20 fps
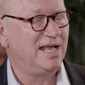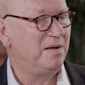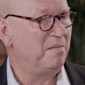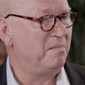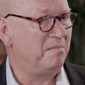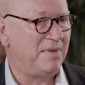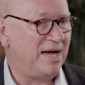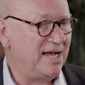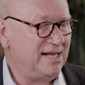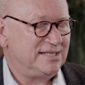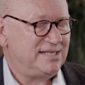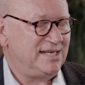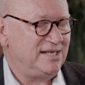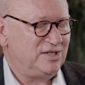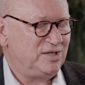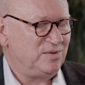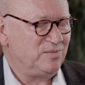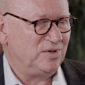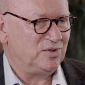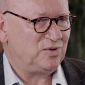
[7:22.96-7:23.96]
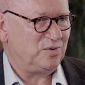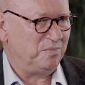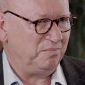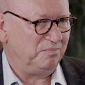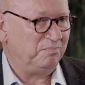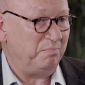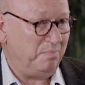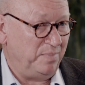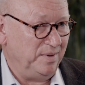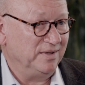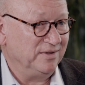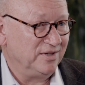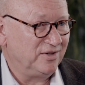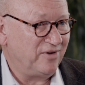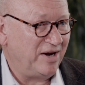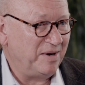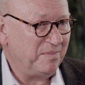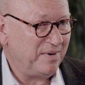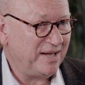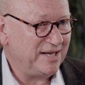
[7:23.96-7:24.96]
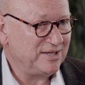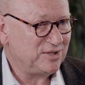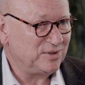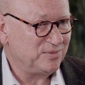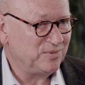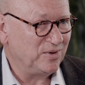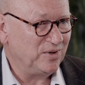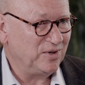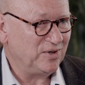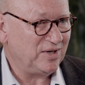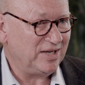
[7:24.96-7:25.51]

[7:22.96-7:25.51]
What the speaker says: my intention was to build a great place to work,